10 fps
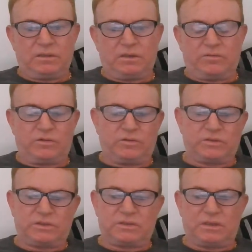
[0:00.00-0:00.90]
Of
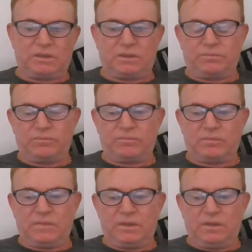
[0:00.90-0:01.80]
course,
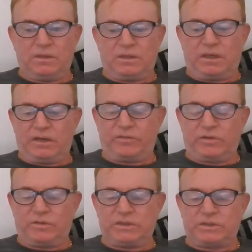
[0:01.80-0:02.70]
you have
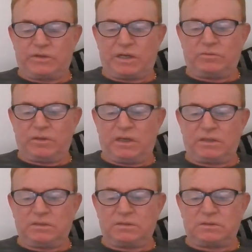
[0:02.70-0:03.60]
to interact with
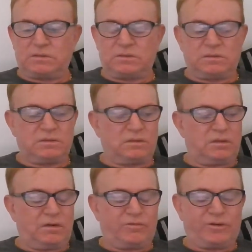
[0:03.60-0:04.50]
others, and
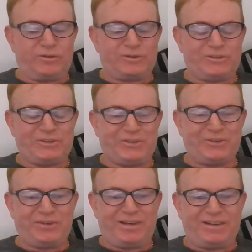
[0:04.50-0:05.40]
of course you've